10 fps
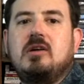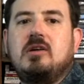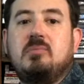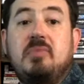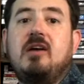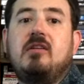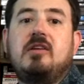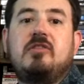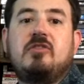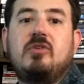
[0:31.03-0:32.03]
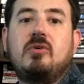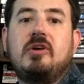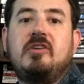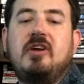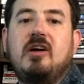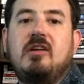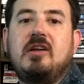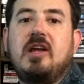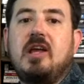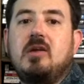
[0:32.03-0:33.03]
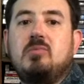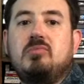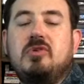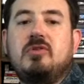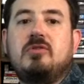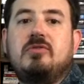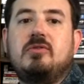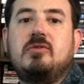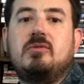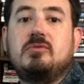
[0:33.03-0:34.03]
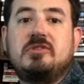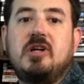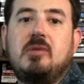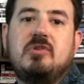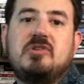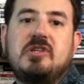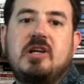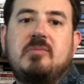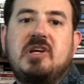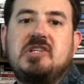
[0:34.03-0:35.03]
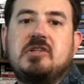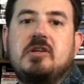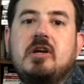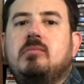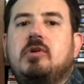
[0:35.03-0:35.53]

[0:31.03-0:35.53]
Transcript: compelling storytelling and beautiful stop-motion animation,